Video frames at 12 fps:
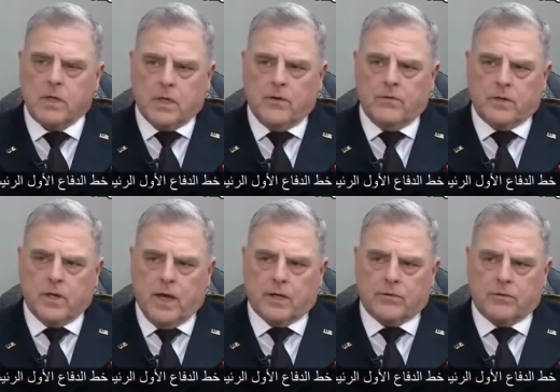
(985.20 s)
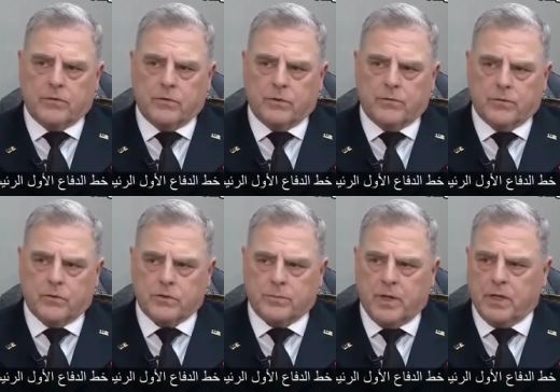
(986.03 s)
They've attacked through the
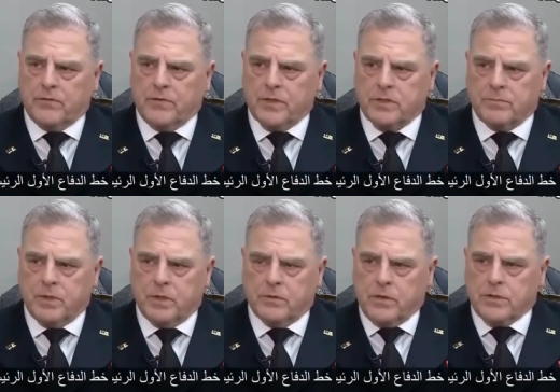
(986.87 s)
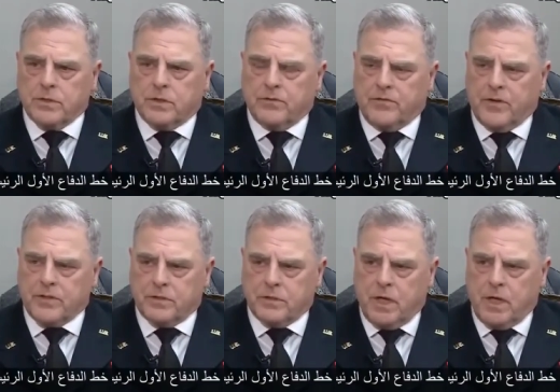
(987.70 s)
first main defensive belt. This is a
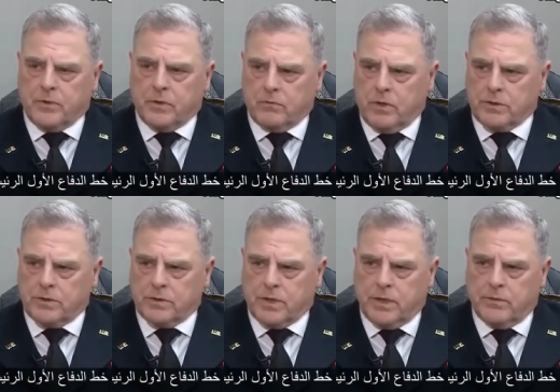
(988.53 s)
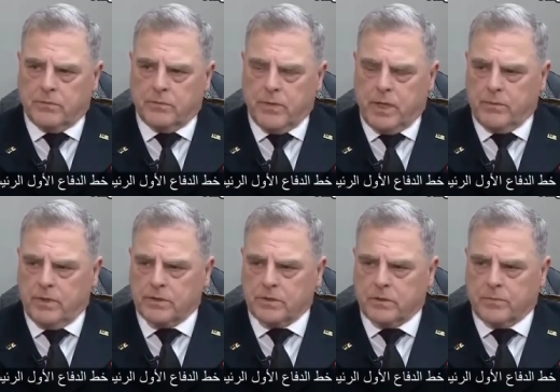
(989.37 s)
defense in depth that the Russians had many
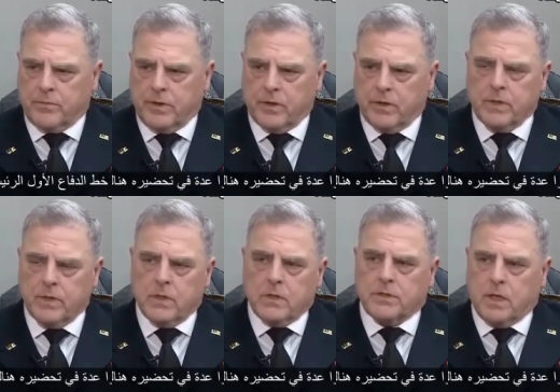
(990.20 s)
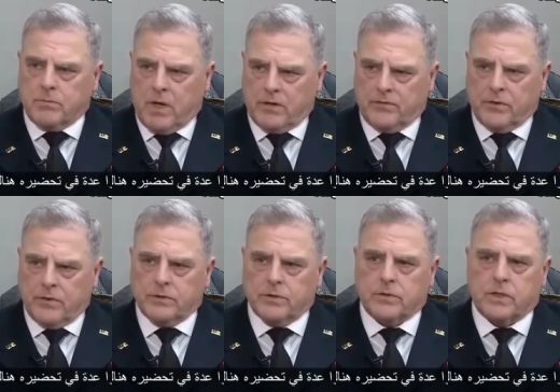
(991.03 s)
months to prepare. It's got
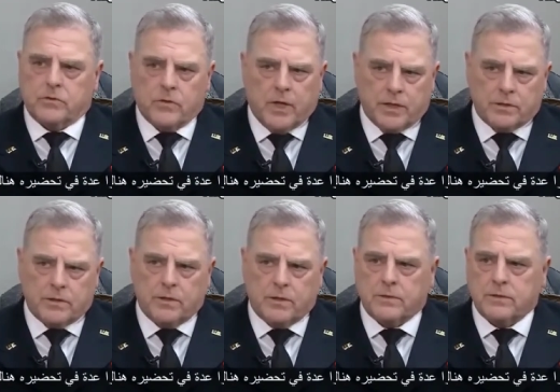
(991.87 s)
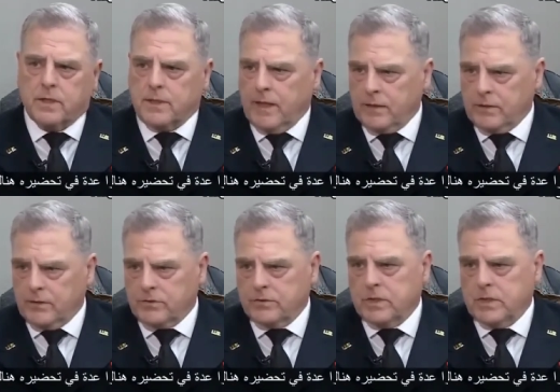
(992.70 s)
minefields, it's got dragon's teeth, it's got tank
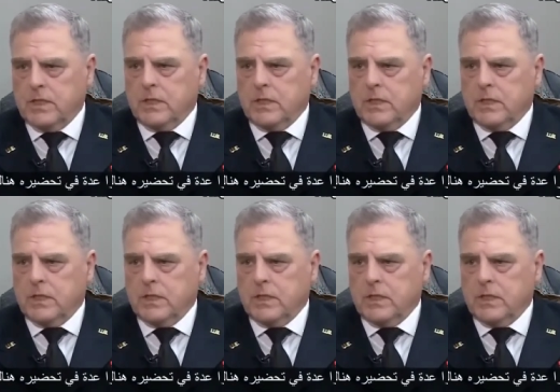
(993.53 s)
ditches.